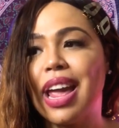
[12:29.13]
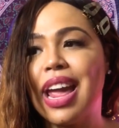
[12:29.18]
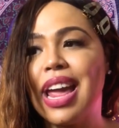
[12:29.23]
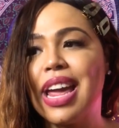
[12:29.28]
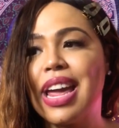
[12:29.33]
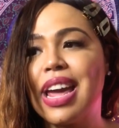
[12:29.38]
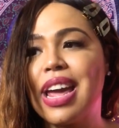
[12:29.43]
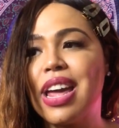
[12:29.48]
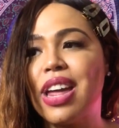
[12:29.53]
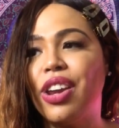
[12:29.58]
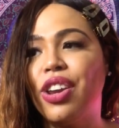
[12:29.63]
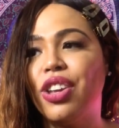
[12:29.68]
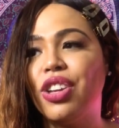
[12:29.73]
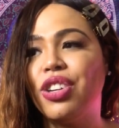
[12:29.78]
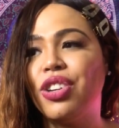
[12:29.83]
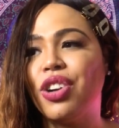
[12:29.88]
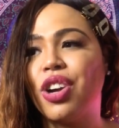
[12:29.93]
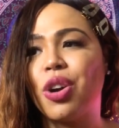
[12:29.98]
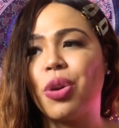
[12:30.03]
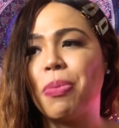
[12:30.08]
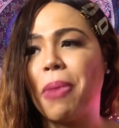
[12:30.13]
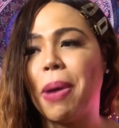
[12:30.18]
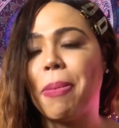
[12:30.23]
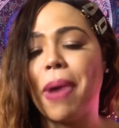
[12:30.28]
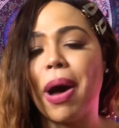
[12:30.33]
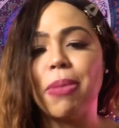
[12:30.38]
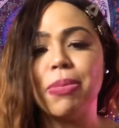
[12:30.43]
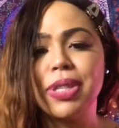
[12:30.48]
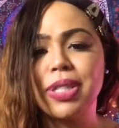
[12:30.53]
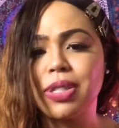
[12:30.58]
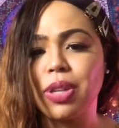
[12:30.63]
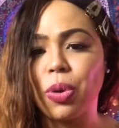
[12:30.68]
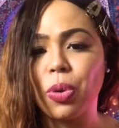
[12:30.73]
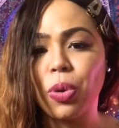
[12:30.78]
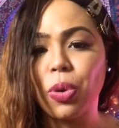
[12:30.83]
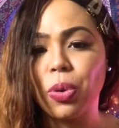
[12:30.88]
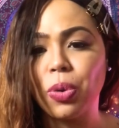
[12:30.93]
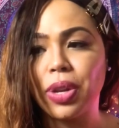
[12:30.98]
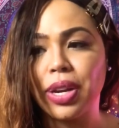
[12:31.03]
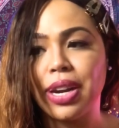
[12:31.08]
And, you know, my mom is so
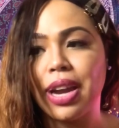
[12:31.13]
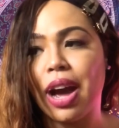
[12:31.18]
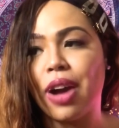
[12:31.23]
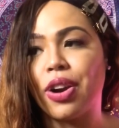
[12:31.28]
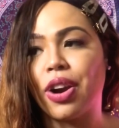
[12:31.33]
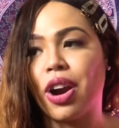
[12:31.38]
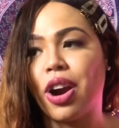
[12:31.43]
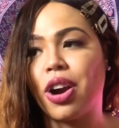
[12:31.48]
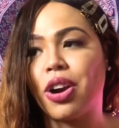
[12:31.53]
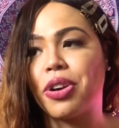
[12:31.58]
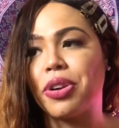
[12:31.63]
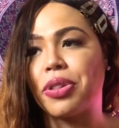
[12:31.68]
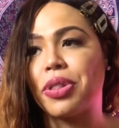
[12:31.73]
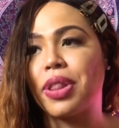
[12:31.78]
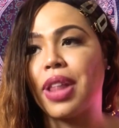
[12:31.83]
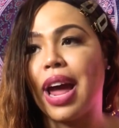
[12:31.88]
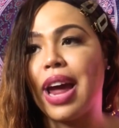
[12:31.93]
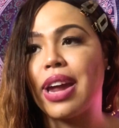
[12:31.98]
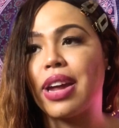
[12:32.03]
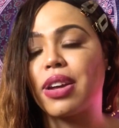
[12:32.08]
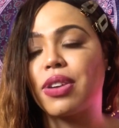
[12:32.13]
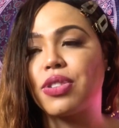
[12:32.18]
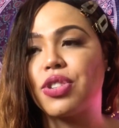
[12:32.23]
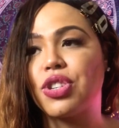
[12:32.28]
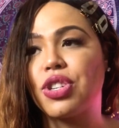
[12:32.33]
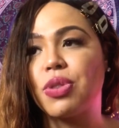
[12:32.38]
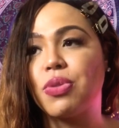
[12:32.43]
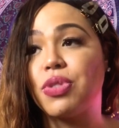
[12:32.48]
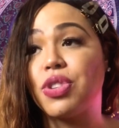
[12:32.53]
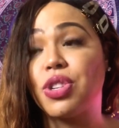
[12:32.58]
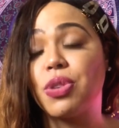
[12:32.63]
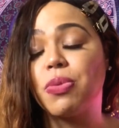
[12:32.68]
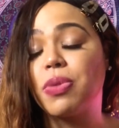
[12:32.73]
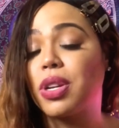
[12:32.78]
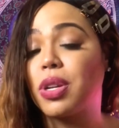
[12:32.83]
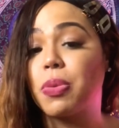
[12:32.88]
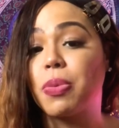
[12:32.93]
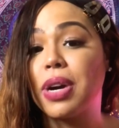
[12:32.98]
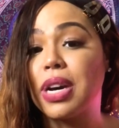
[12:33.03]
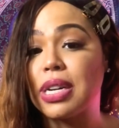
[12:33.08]
cool and down to earth. Like, she
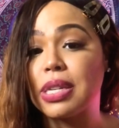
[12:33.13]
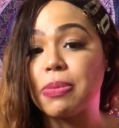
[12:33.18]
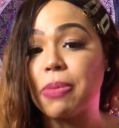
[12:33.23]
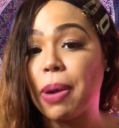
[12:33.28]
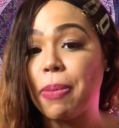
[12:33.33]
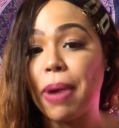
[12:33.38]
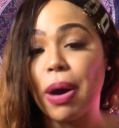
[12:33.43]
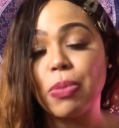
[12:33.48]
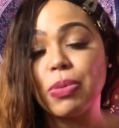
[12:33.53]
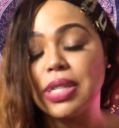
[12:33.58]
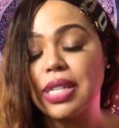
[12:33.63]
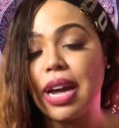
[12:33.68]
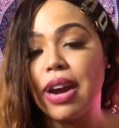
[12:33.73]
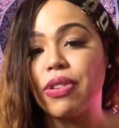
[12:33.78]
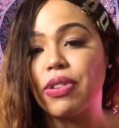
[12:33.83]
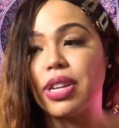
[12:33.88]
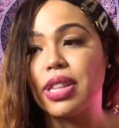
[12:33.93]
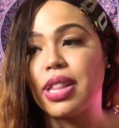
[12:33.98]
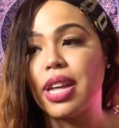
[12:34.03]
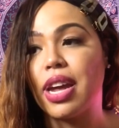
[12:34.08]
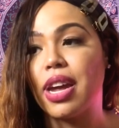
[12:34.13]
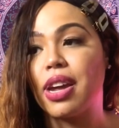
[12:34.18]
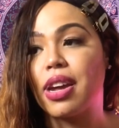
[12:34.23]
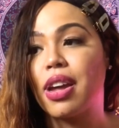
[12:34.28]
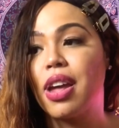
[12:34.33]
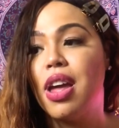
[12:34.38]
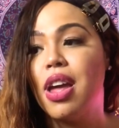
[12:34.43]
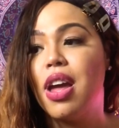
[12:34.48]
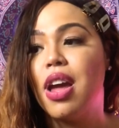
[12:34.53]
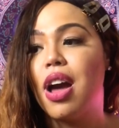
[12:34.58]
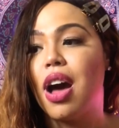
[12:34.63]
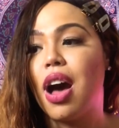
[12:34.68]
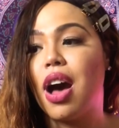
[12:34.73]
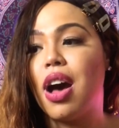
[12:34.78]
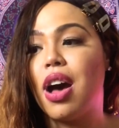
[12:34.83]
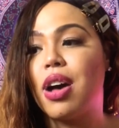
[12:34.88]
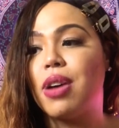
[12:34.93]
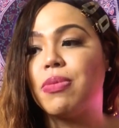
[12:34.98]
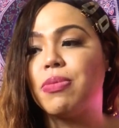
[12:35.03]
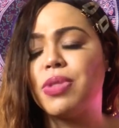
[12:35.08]
really was. My mom was everything.
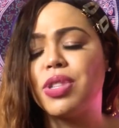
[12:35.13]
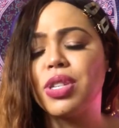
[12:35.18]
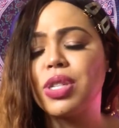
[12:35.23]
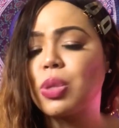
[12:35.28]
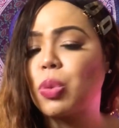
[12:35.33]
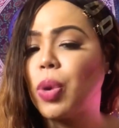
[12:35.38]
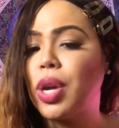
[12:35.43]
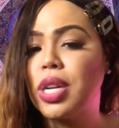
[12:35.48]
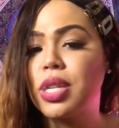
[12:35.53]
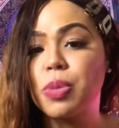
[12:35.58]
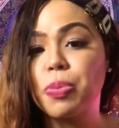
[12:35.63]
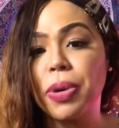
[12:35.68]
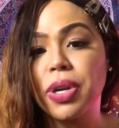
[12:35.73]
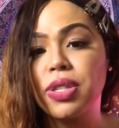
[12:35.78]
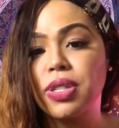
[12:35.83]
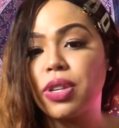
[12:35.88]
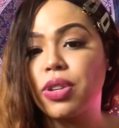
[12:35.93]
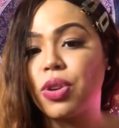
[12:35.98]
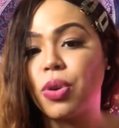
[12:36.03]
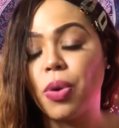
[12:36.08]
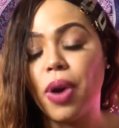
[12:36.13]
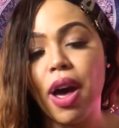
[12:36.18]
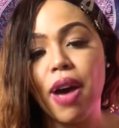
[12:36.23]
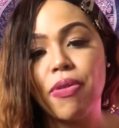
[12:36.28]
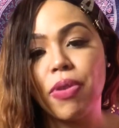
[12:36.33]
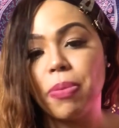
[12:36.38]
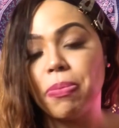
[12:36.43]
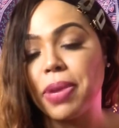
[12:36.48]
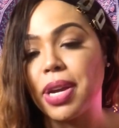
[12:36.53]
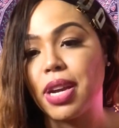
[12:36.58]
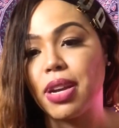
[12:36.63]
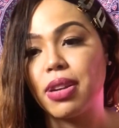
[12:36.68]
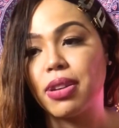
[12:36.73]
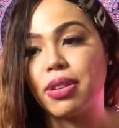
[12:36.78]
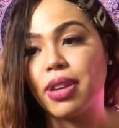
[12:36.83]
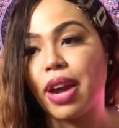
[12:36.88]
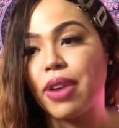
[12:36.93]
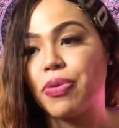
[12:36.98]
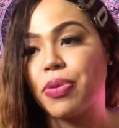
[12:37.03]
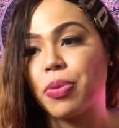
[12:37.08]
The sweetest person you'll ever meet.
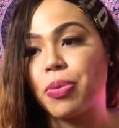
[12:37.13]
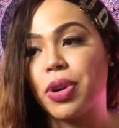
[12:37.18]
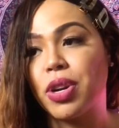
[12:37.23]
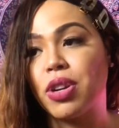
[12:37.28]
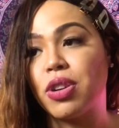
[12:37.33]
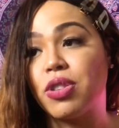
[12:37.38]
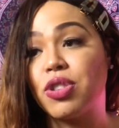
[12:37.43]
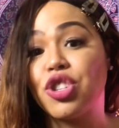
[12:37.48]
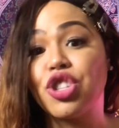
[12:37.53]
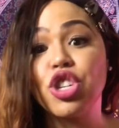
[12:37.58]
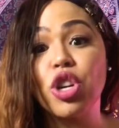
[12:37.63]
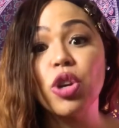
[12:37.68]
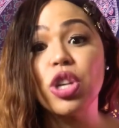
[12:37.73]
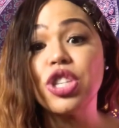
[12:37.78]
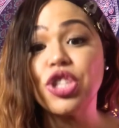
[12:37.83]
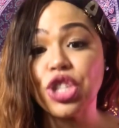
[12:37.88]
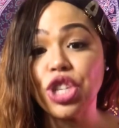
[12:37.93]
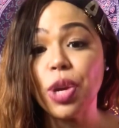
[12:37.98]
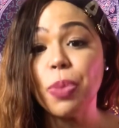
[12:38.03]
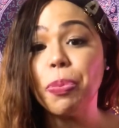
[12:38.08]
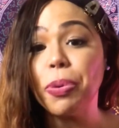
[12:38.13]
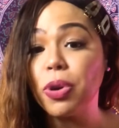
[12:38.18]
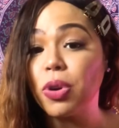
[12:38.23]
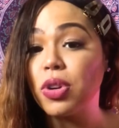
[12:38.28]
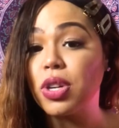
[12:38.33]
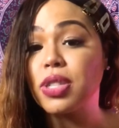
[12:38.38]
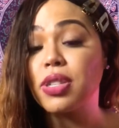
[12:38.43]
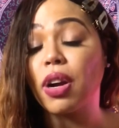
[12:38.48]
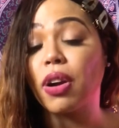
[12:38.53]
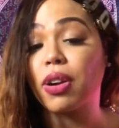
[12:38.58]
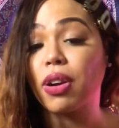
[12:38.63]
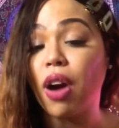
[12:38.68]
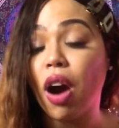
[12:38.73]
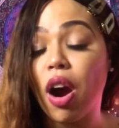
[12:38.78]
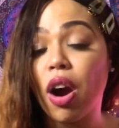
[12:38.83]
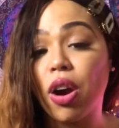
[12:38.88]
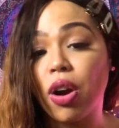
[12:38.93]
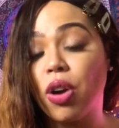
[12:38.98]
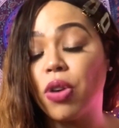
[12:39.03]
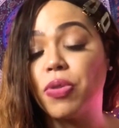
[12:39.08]
Like, for real. She pulls her
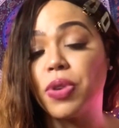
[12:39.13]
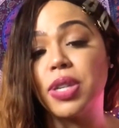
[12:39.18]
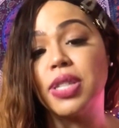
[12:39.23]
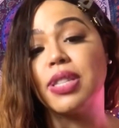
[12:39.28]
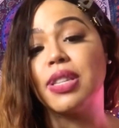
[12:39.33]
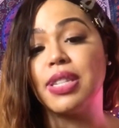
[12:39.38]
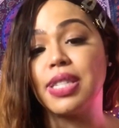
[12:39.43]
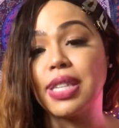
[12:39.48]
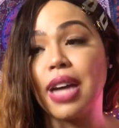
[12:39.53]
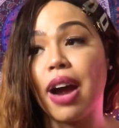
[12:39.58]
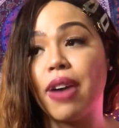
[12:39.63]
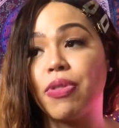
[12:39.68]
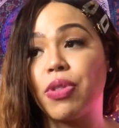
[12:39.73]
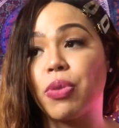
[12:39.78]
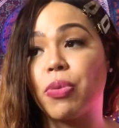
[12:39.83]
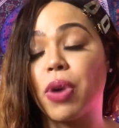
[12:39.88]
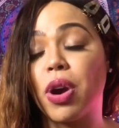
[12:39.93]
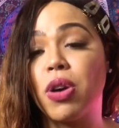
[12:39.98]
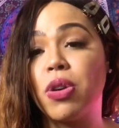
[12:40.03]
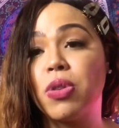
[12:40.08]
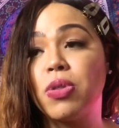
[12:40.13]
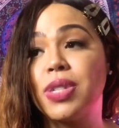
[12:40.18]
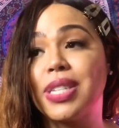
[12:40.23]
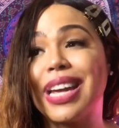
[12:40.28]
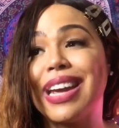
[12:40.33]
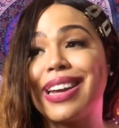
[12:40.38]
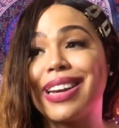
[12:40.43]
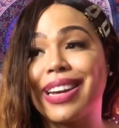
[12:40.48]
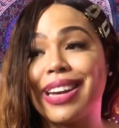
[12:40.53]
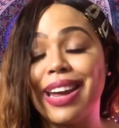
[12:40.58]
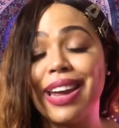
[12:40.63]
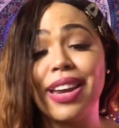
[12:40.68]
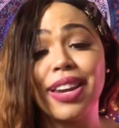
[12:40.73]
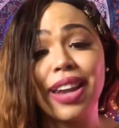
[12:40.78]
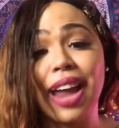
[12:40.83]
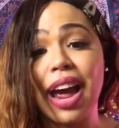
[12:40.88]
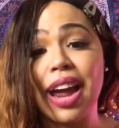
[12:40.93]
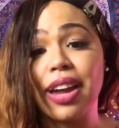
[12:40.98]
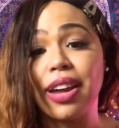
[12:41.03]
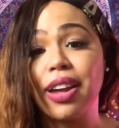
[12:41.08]
car over to the side of the roads and get,
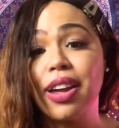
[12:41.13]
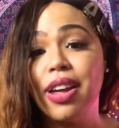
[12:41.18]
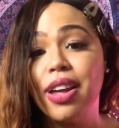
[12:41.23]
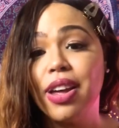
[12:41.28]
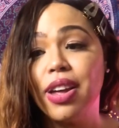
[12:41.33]
like,